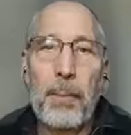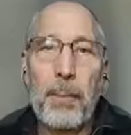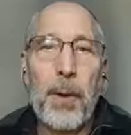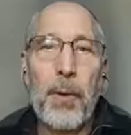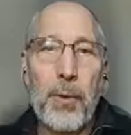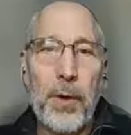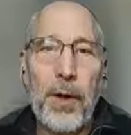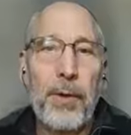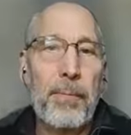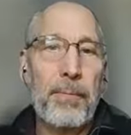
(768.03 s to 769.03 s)
Wayne, I've got
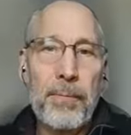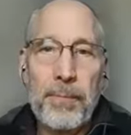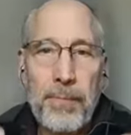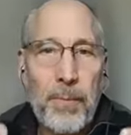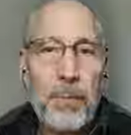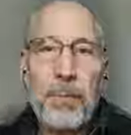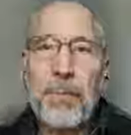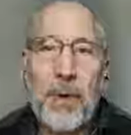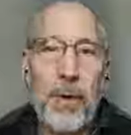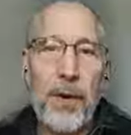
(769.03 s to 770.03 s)
my own gun,
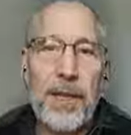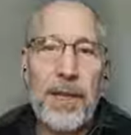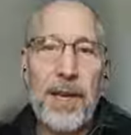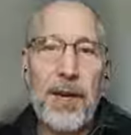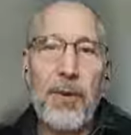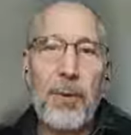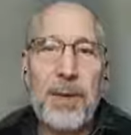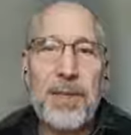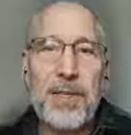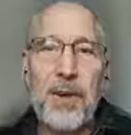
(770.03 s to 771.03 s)
I
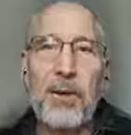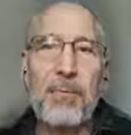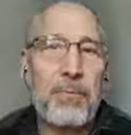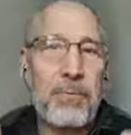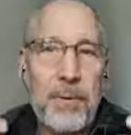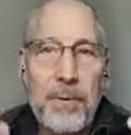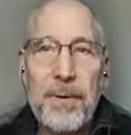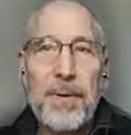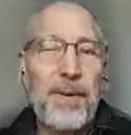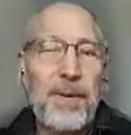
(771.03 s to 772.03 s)
take care of
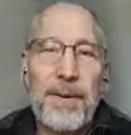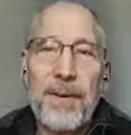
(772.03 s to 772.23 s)
myself.